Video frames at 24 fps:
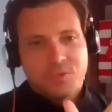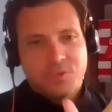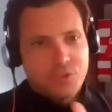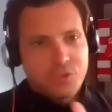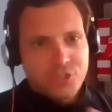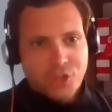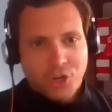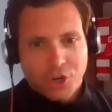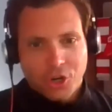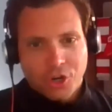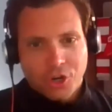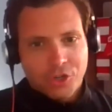one's
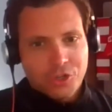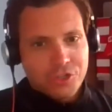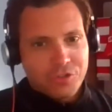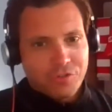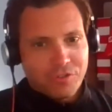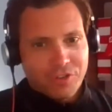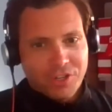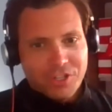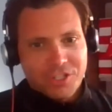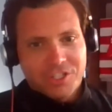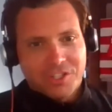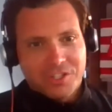not
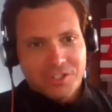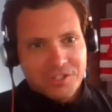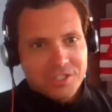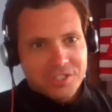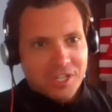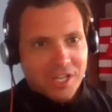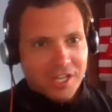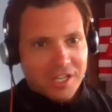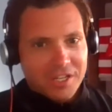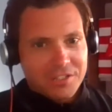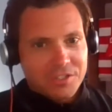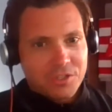controversial in the
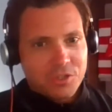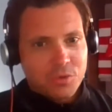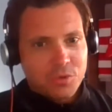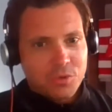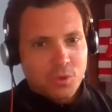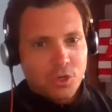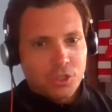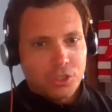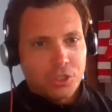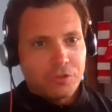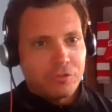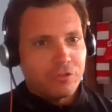slightest because we
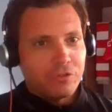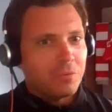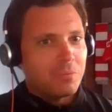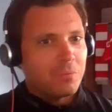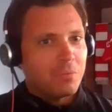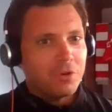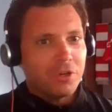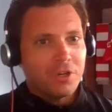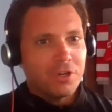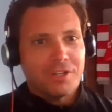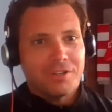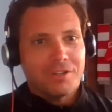all love him.
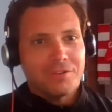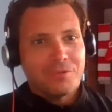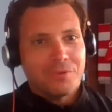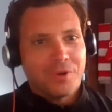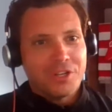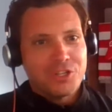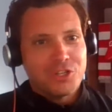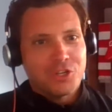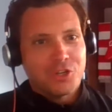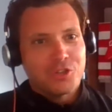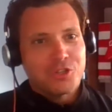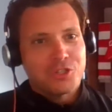But
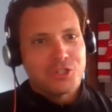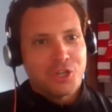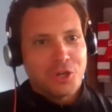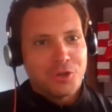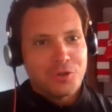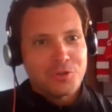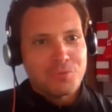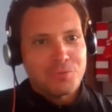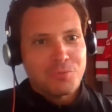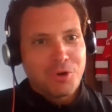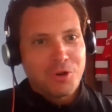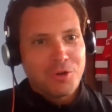when John
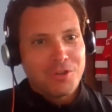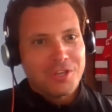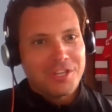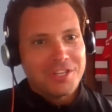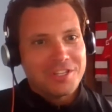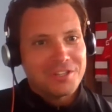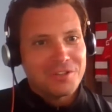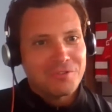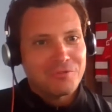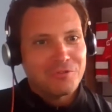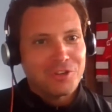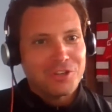Stones broke
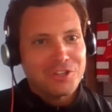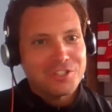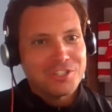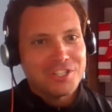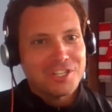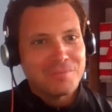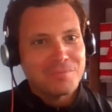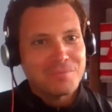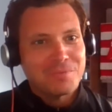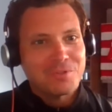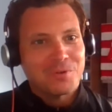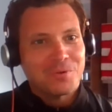into the first
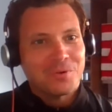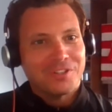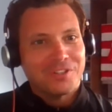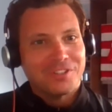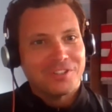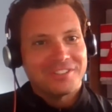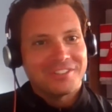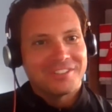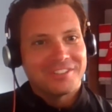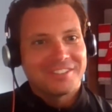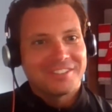team squad,